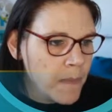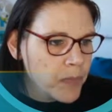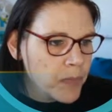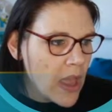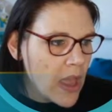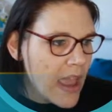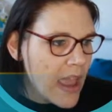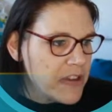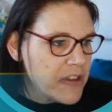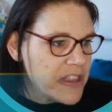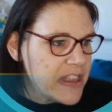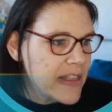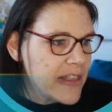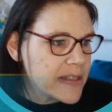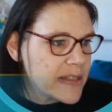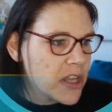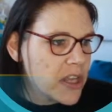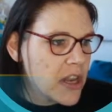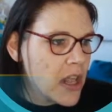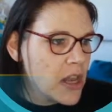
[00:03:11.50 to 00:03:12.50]
everything
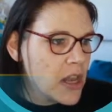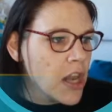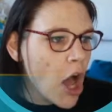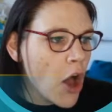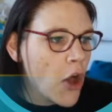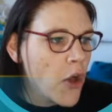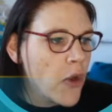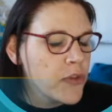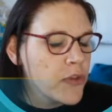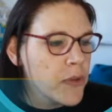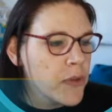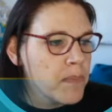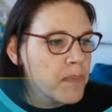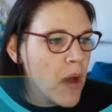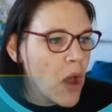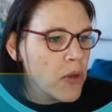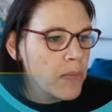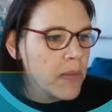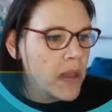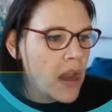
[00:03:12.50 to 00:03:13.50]
that's going to load the
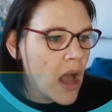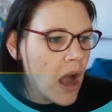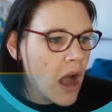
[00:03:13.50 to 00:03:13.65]
moment